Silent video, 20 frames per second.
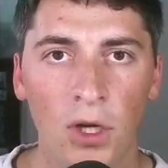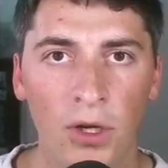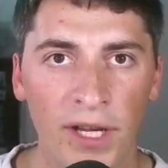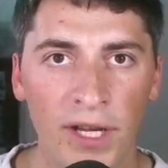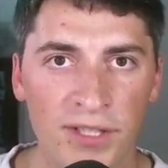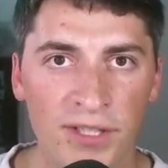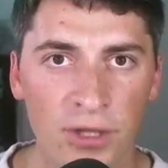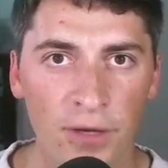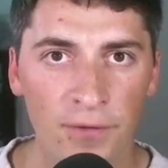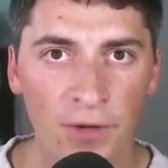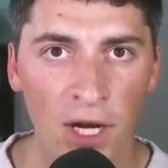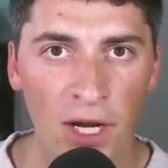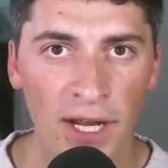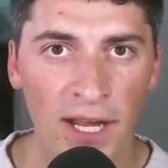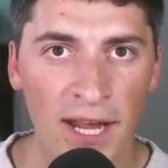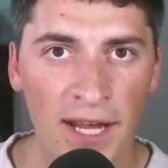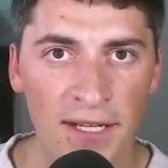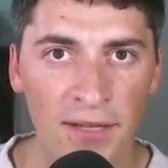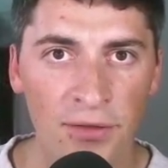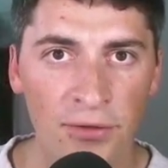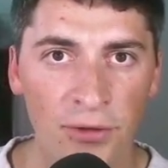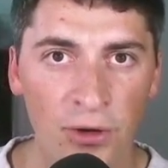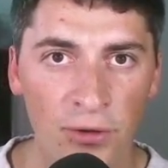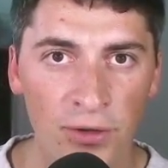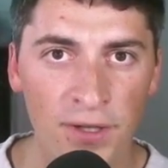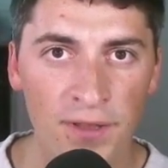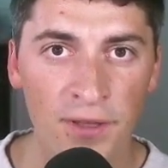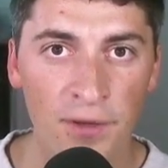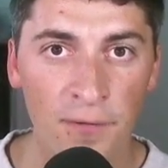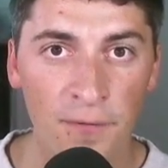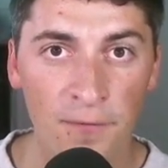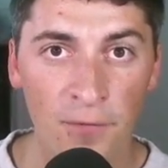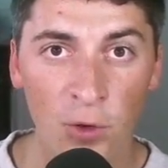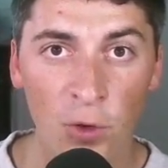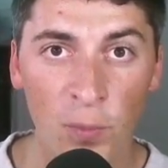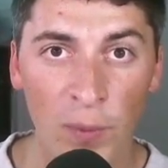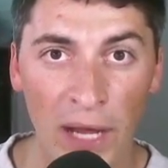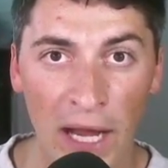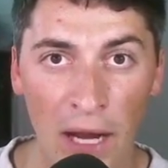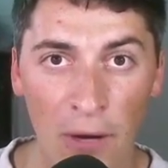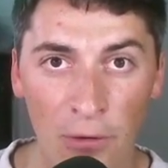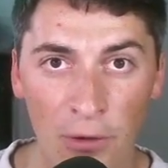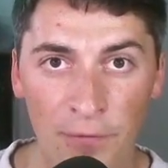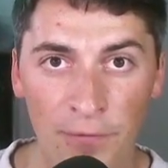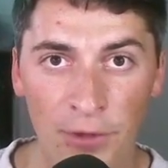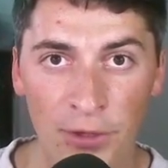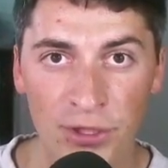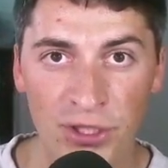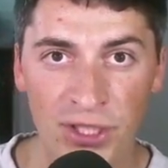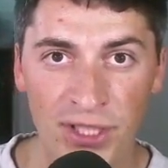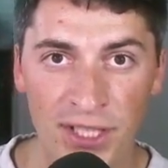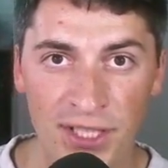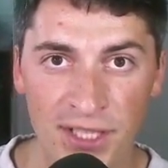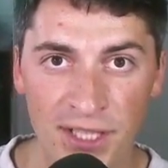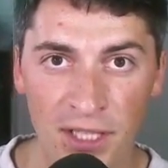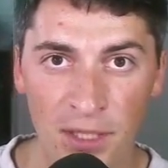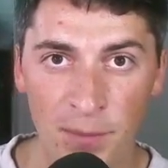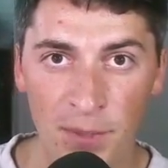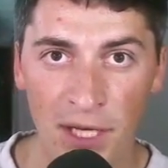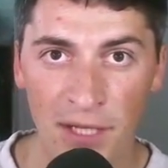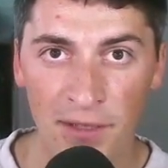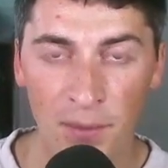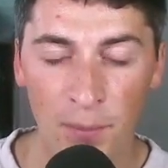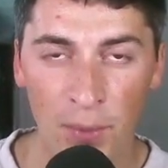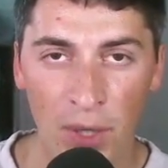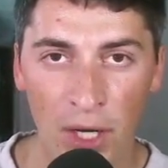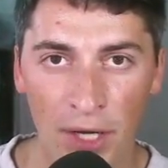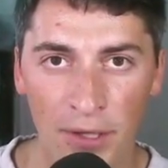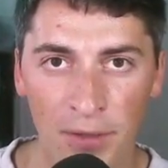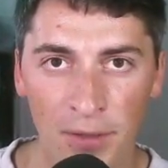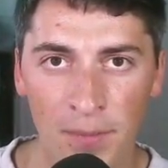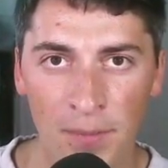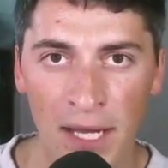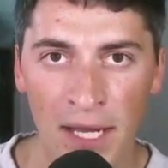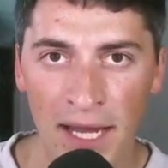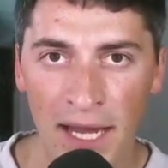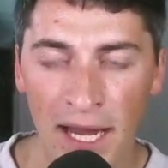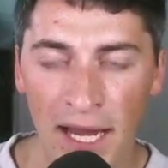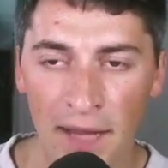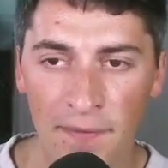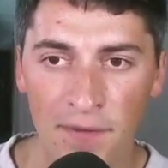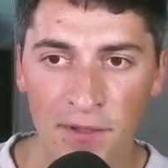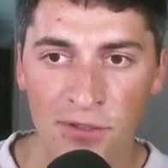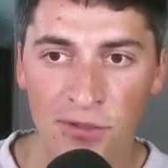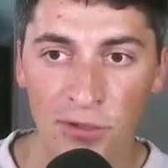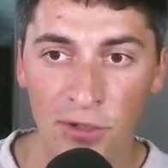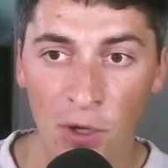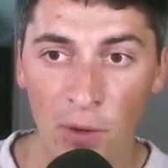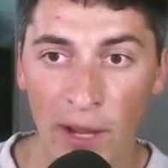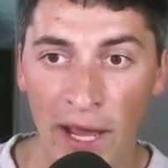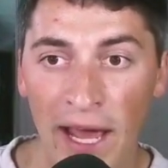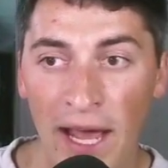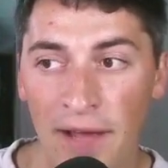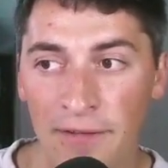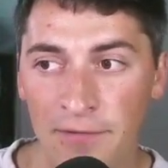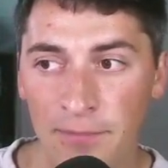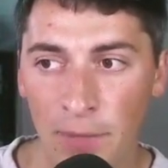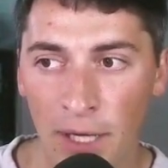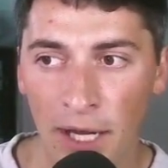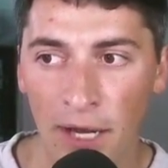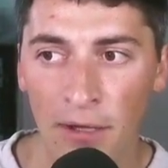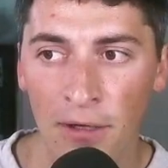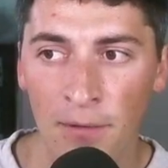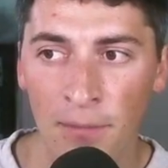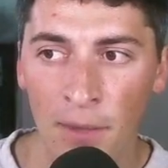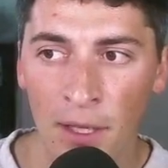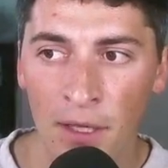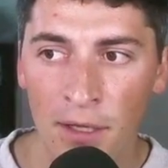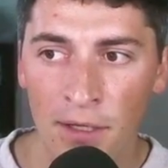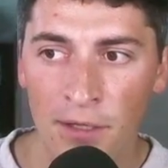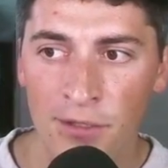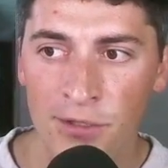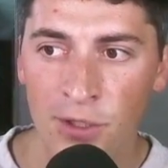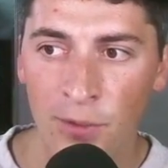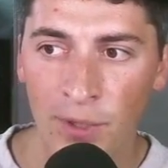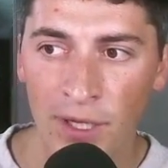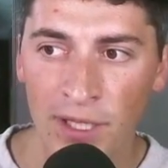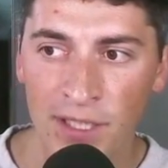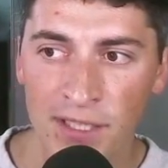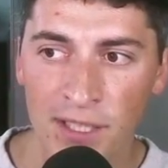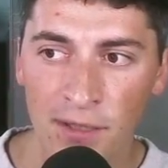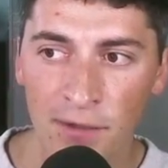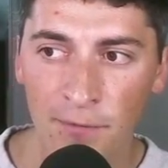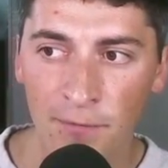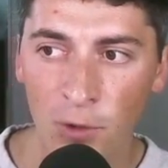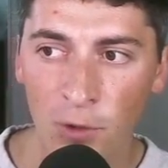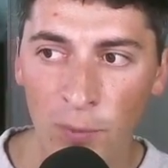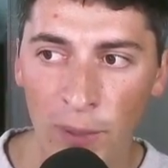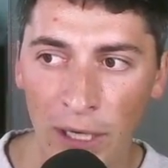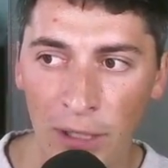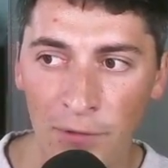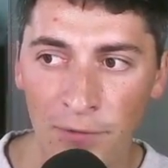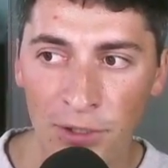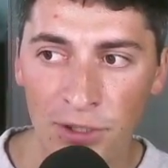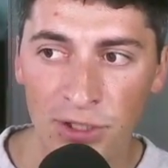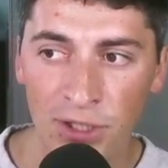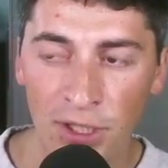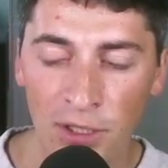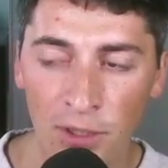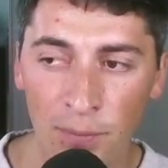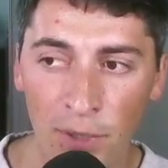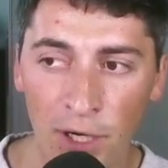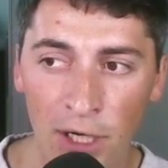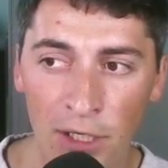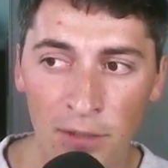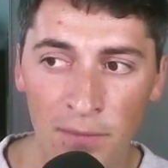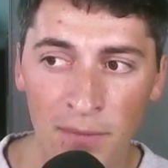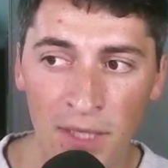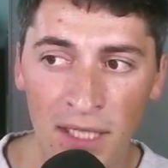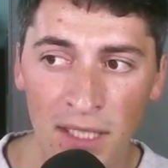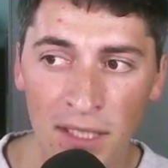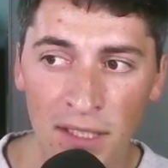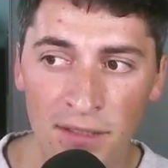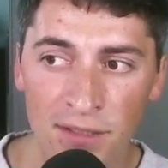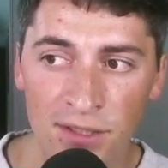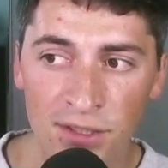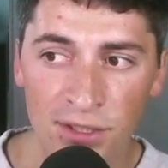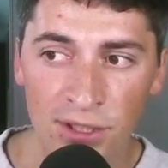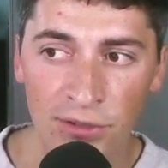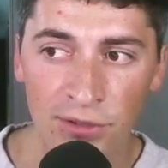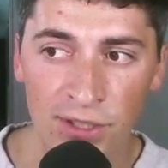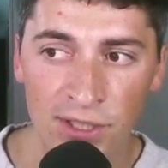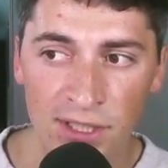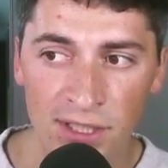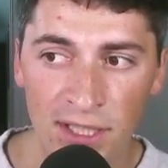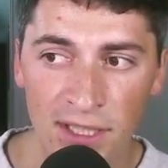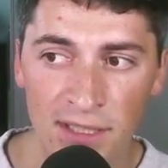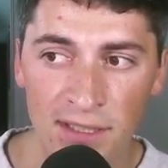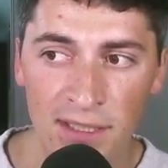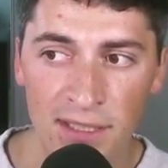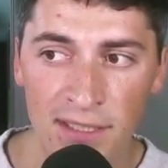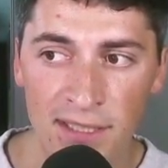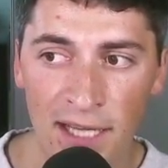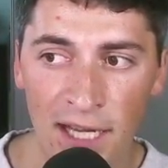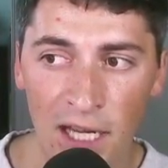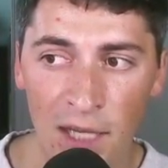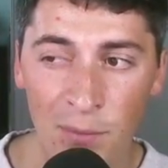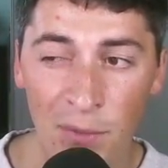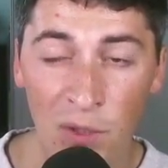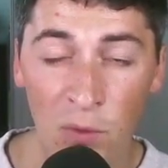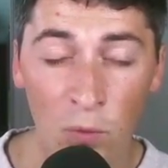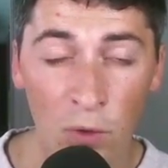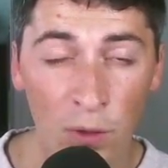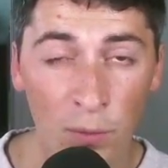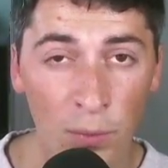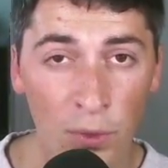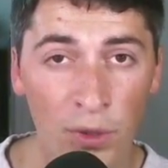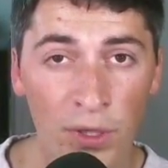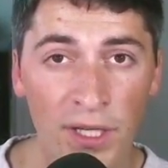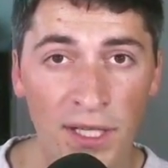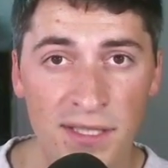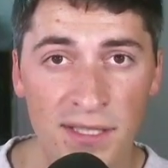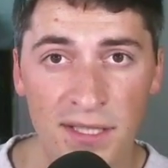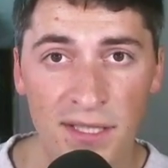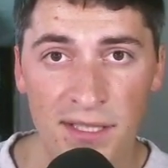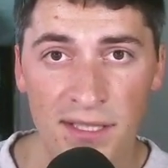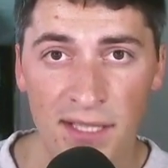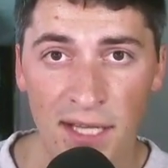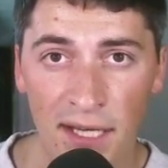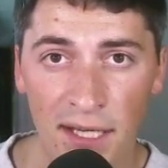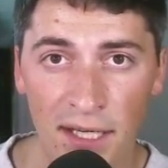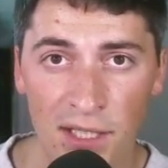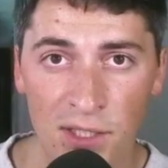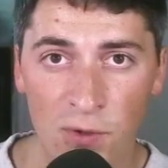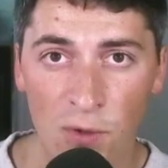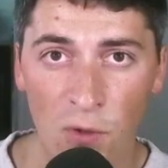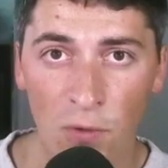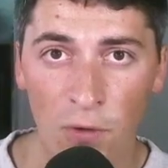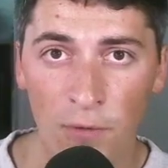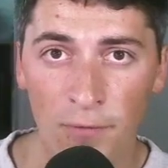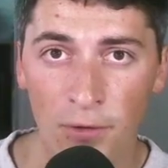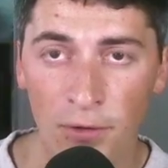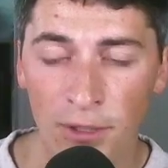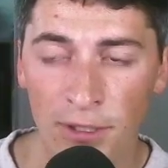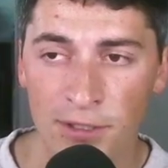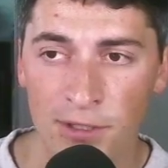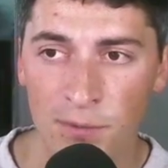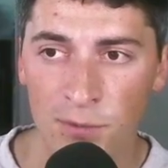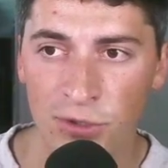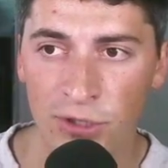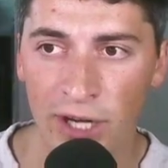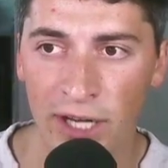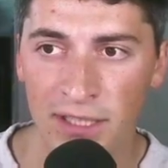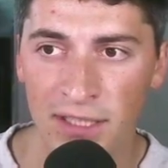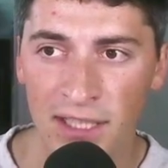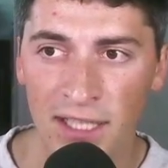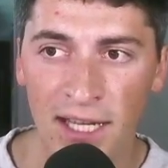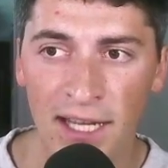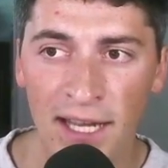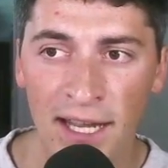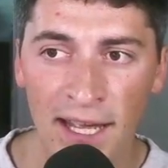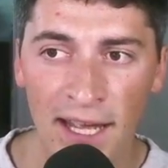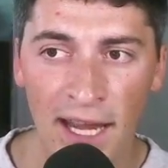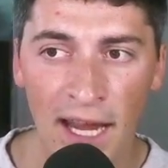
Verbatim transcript: Okay, so I've gone ahead and thrown in the full power version. It's going to be on the bottom, and this will go a half mile. So we can see the full power version on the bottom getting a zero to sixty time in one point eight six seconds with one foot rollout subtracted.